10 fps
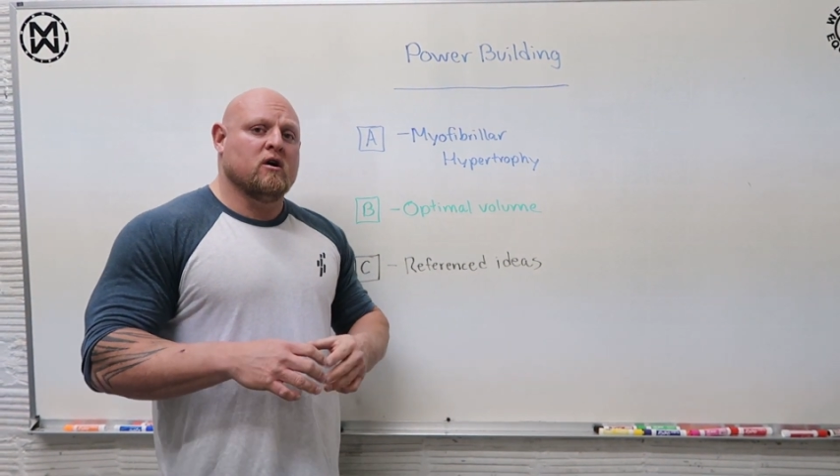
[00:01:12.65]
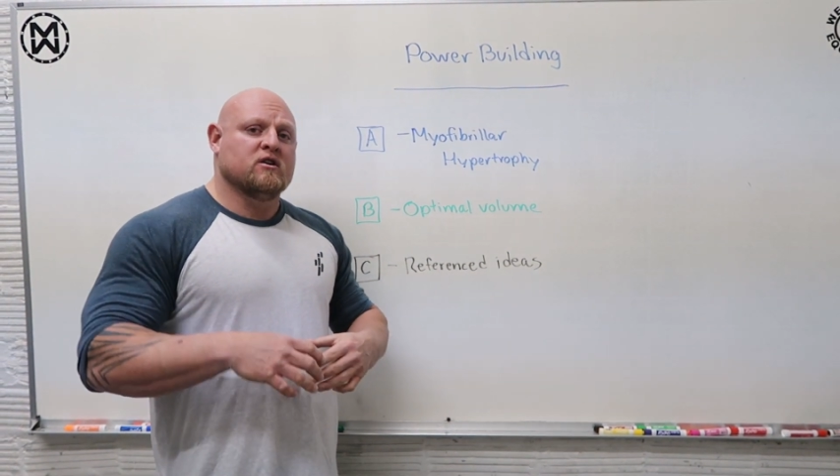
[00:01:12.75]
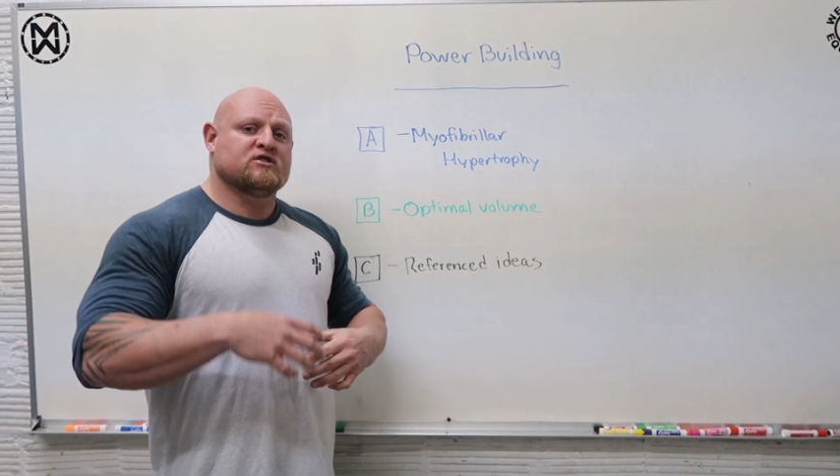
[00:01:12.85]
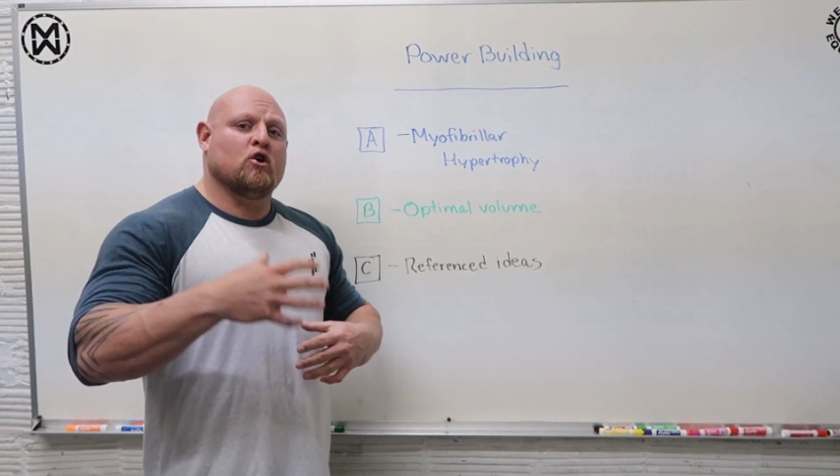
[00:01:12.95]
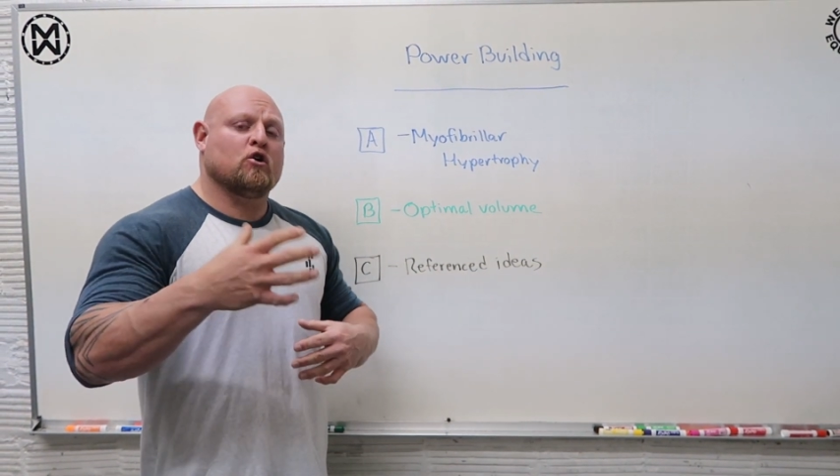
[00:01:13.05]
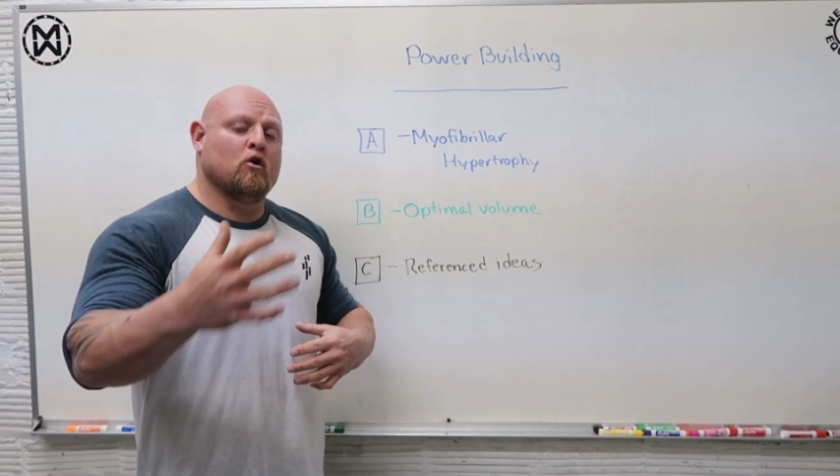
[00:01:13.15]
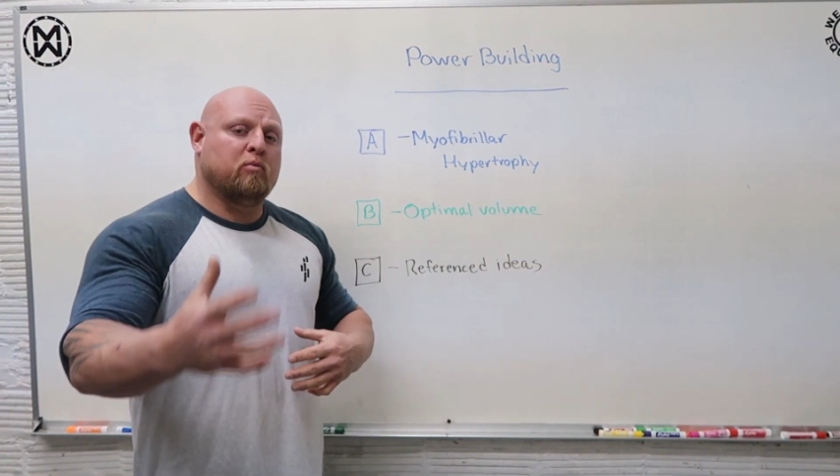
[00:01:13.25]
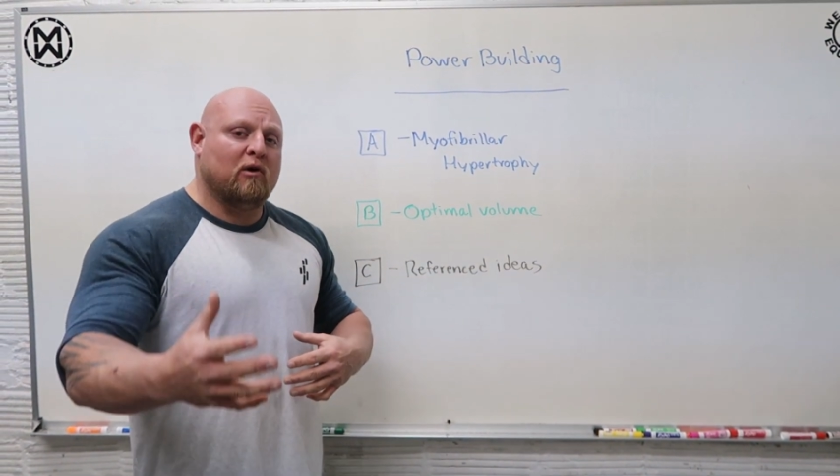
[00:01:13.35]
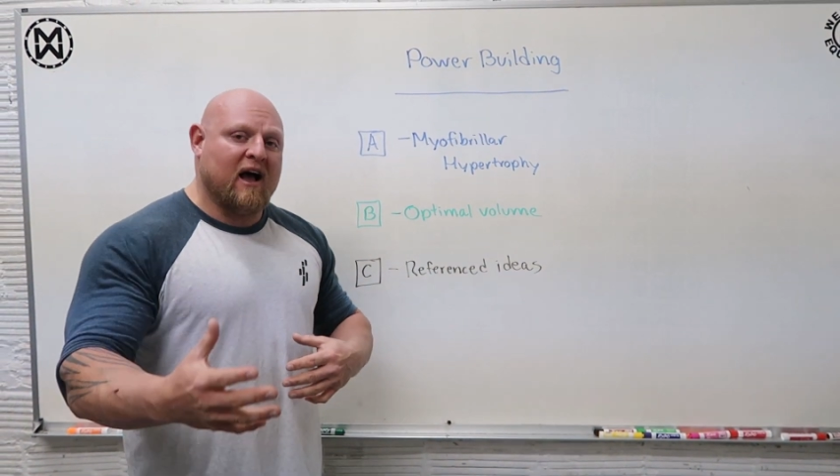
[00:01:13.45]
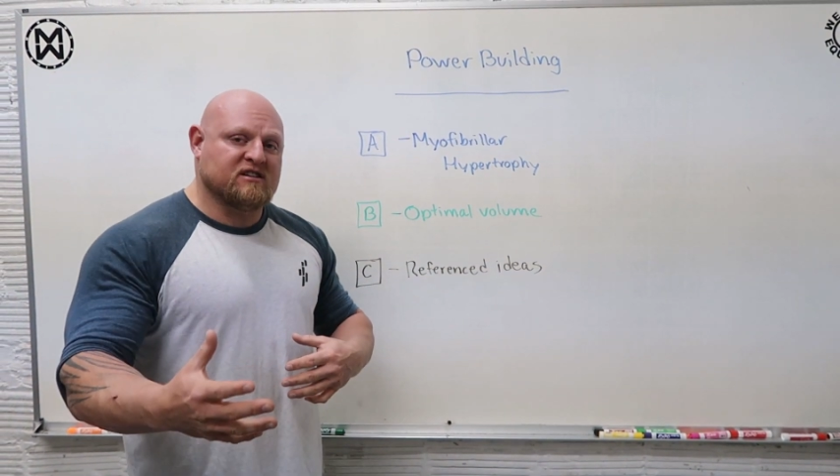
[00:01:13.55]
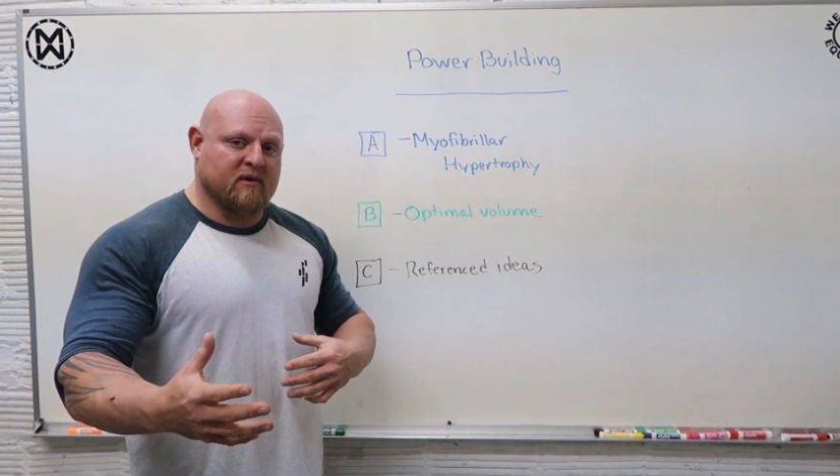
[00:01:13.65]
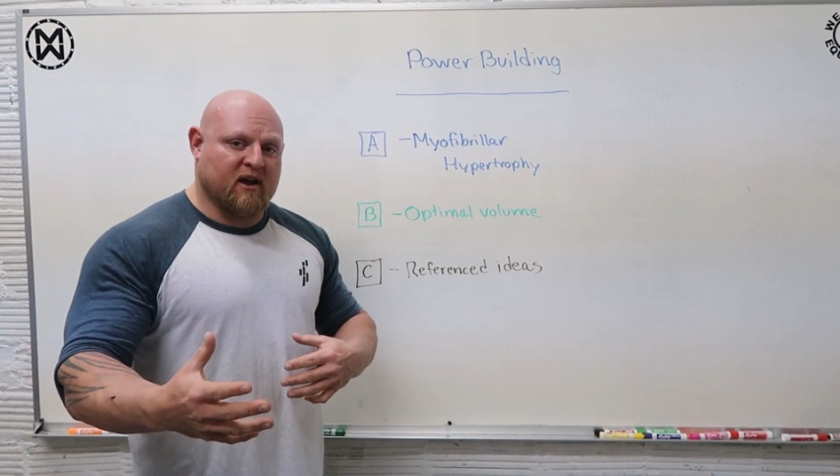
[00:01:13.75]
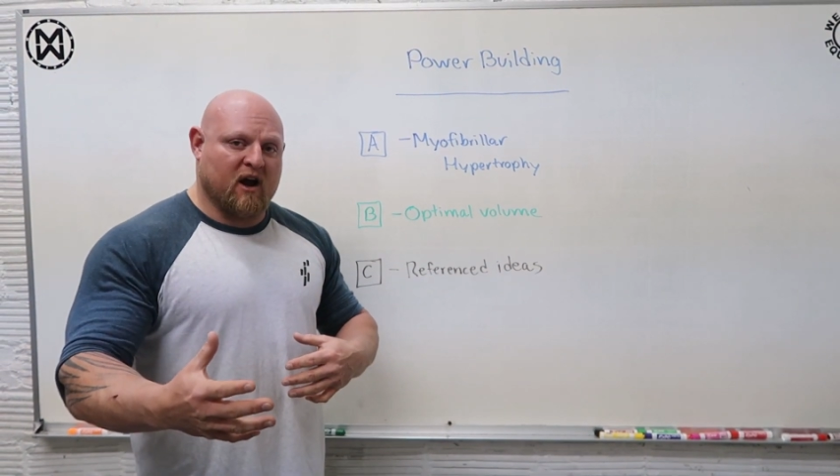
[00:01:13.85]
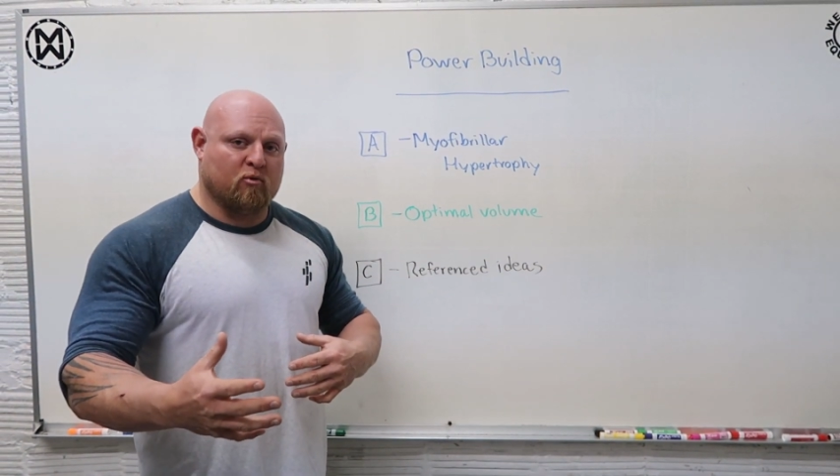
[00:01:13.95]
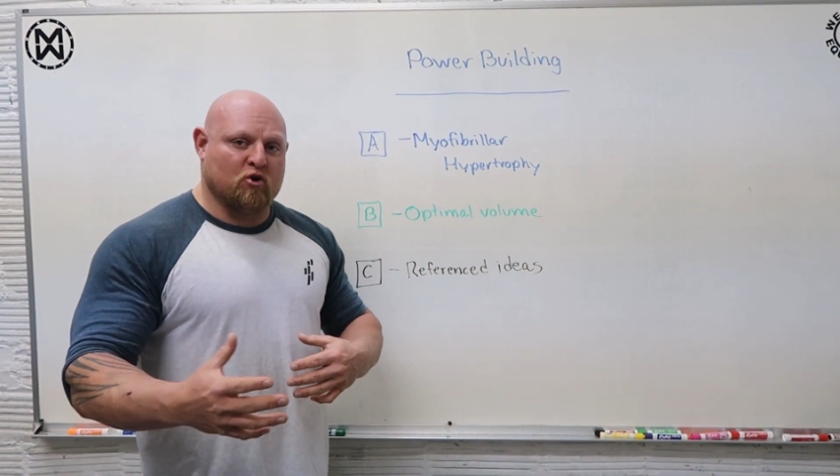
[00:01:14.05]
sarcoplasmic
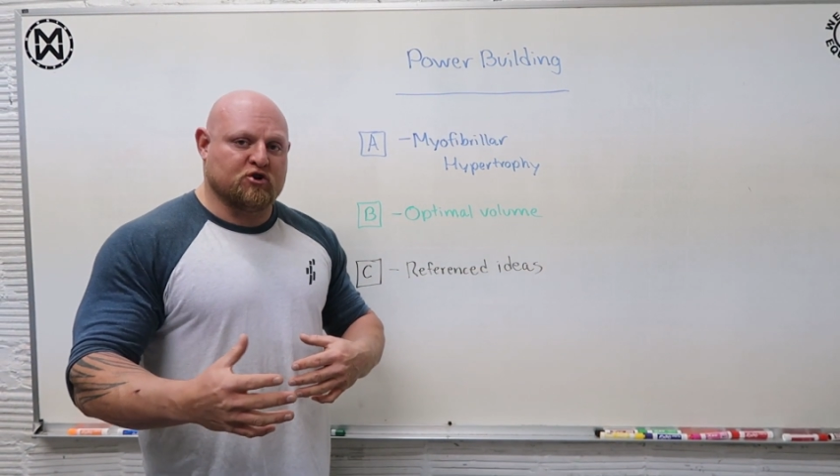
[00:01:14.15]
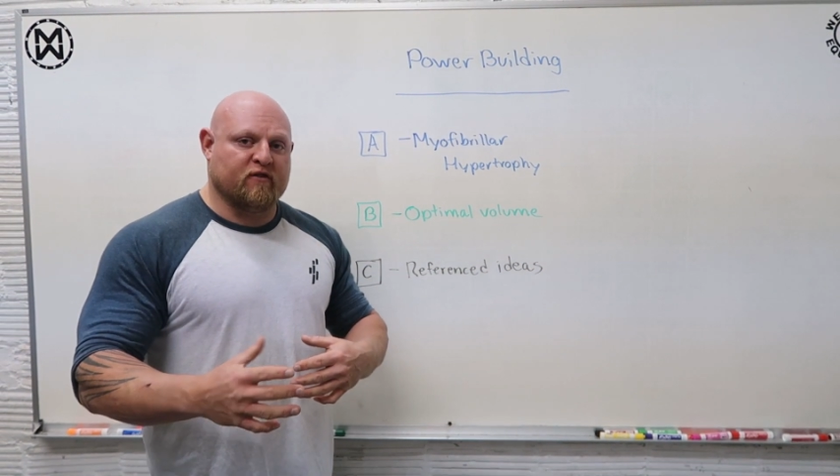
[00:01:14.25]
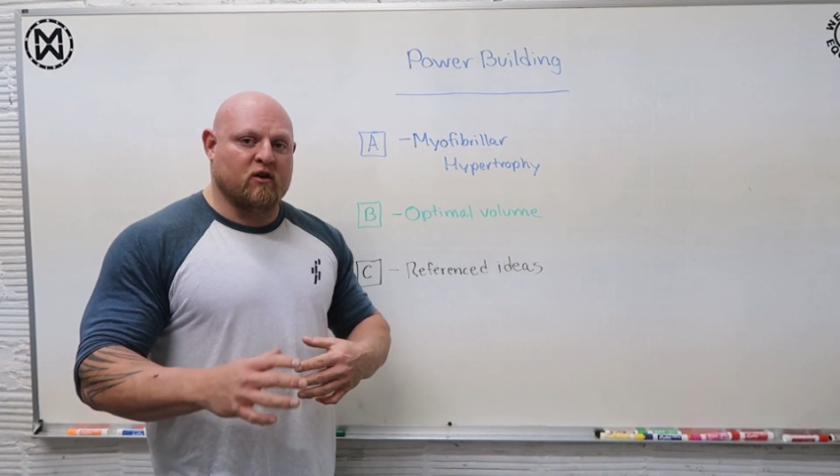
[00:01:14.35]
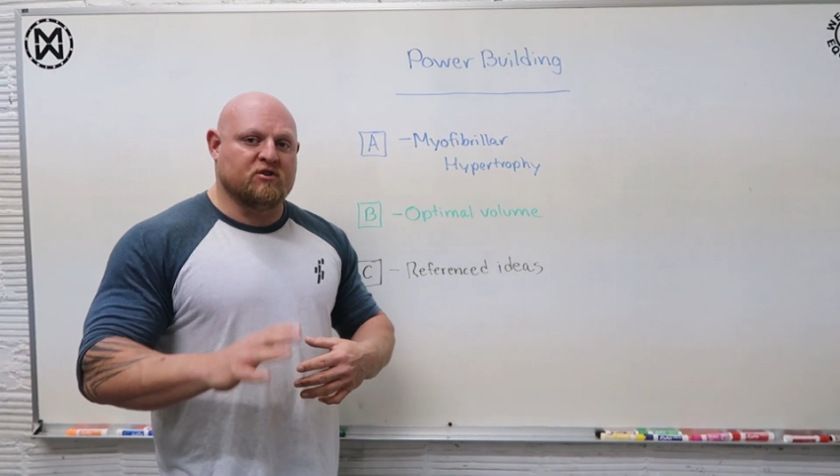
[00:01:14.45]
hypertrophy,